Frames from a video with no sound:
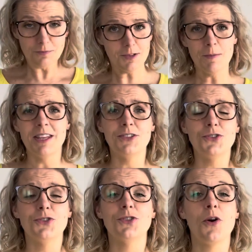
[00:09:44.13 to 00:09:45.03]
but there's
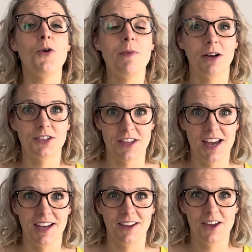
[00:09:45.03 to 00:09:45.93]
so much
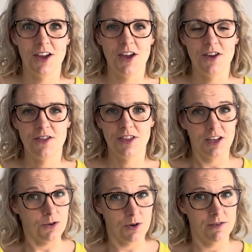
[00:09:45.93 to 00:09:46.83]
there that
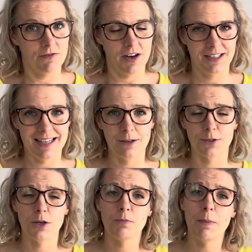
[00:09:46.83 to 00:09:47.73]
you can find out.
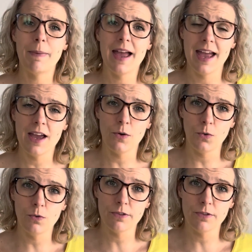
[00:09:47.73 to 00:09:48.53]
So prepare all